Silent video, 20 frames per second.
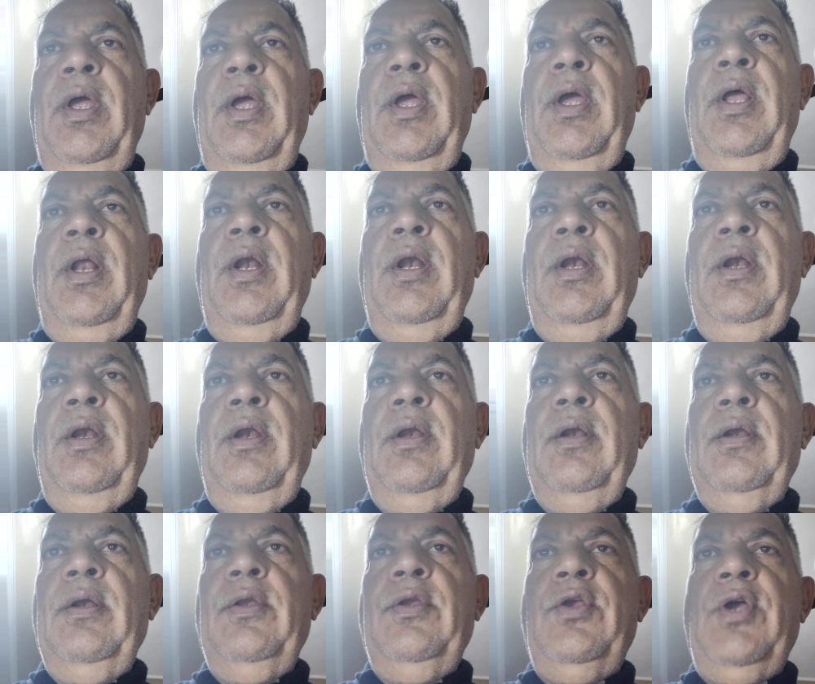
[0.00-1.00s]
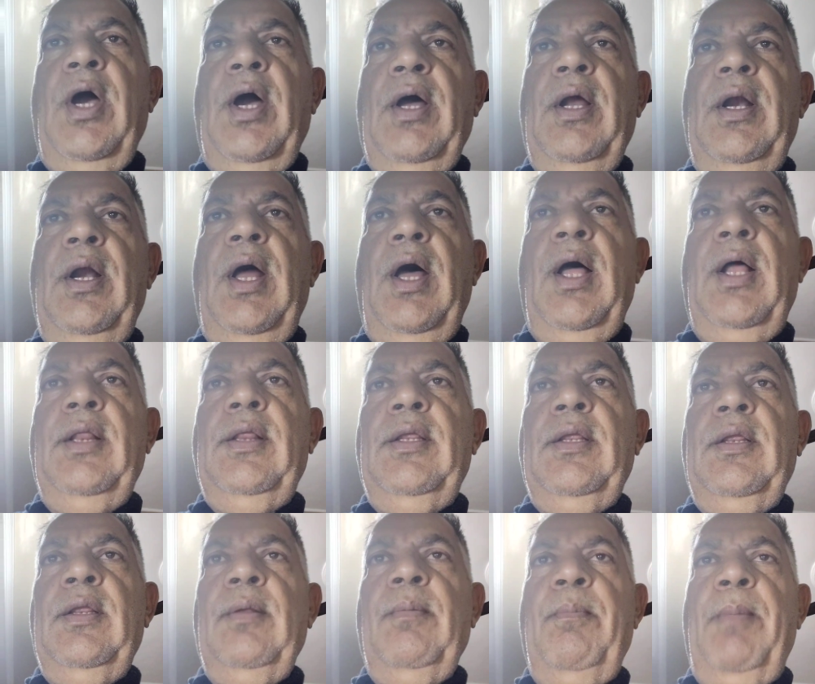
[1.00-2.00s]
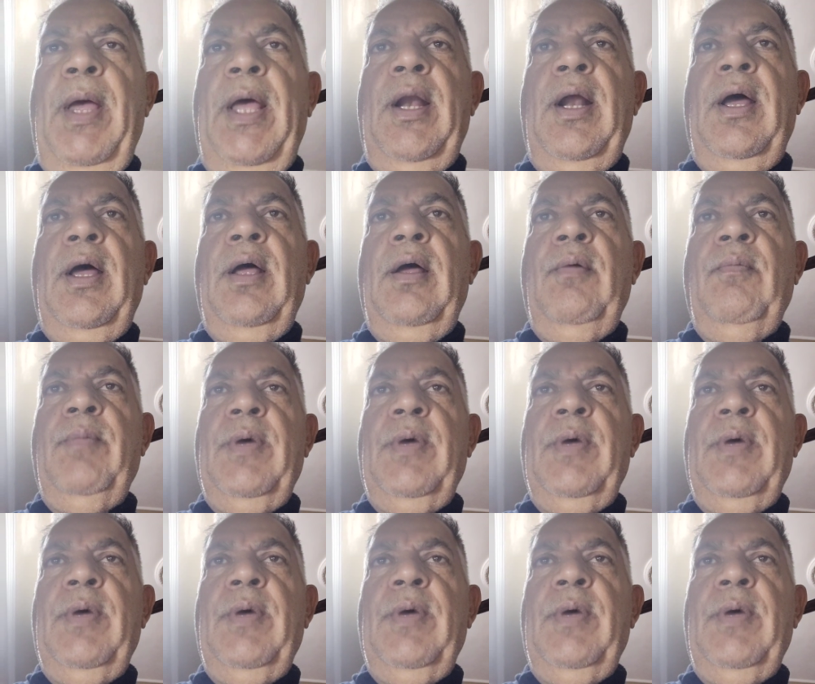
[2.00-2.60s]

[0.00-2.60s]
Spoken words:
In Jagannath Behra